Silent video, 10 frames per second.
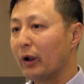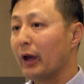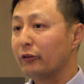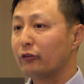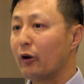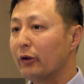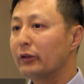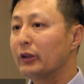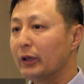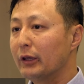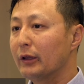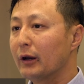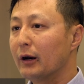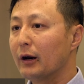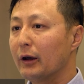I started the
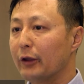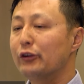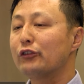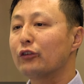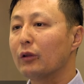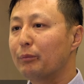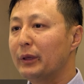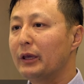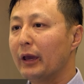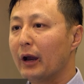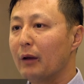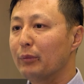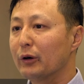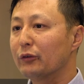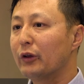initial PKI
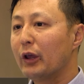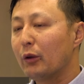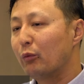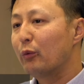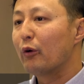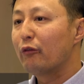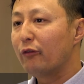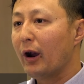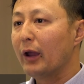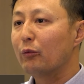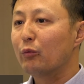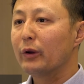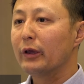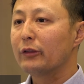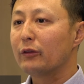build, we were fine
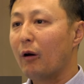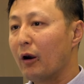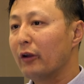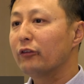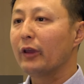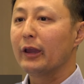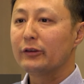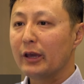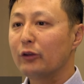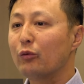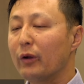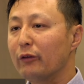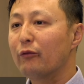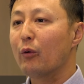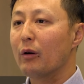with RSA
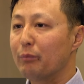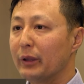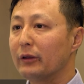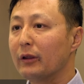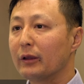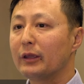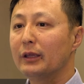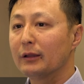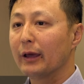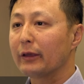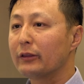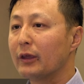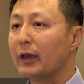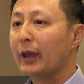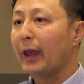1024-bit key length.
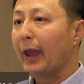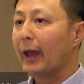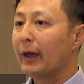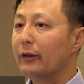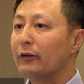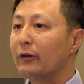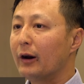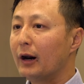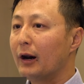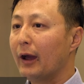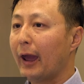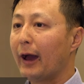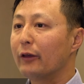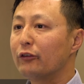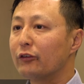And
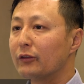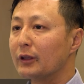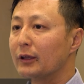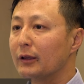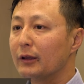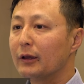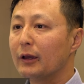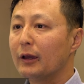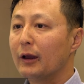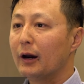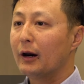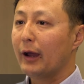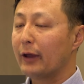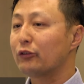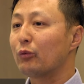as the
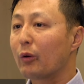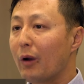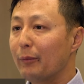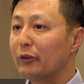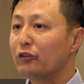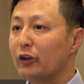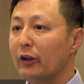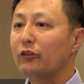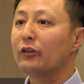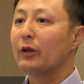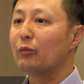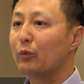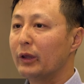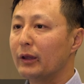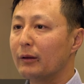requirements changed, then
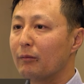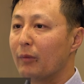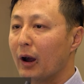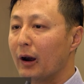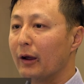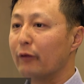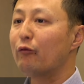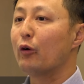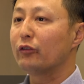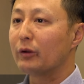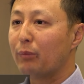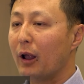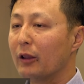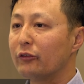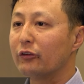we enforced a
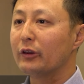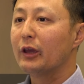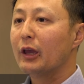policy